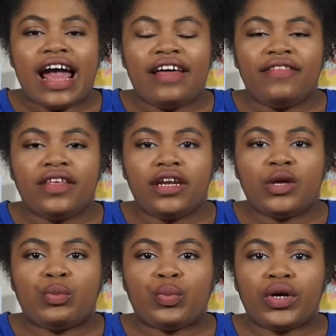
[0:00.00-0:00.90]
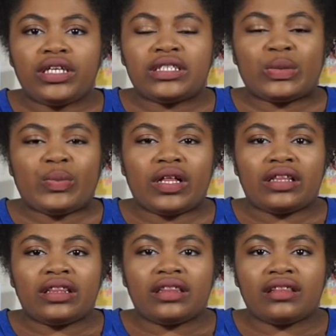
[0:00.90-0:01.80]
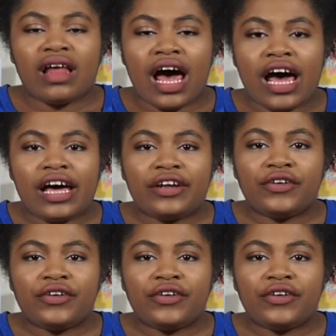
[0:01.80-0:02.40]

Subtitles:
And then it brings up a lot